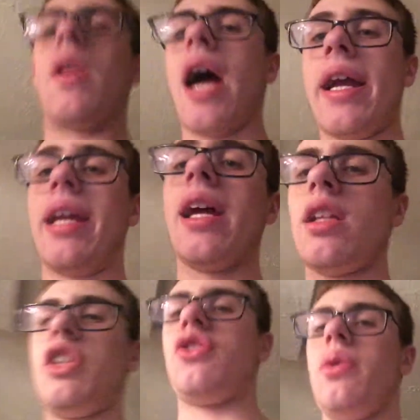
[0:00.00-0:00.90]
I can
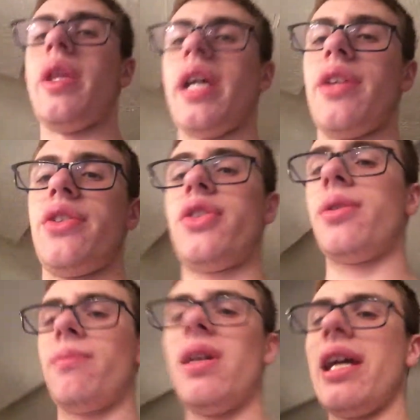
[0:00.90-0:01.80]
at least do this
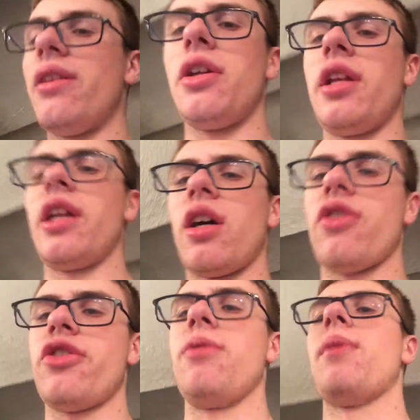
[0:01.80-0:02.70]
and the
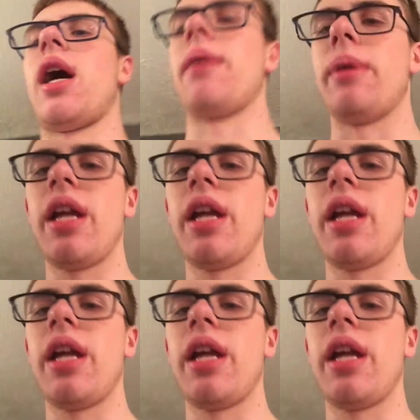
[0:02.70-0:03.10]
DDLC mod.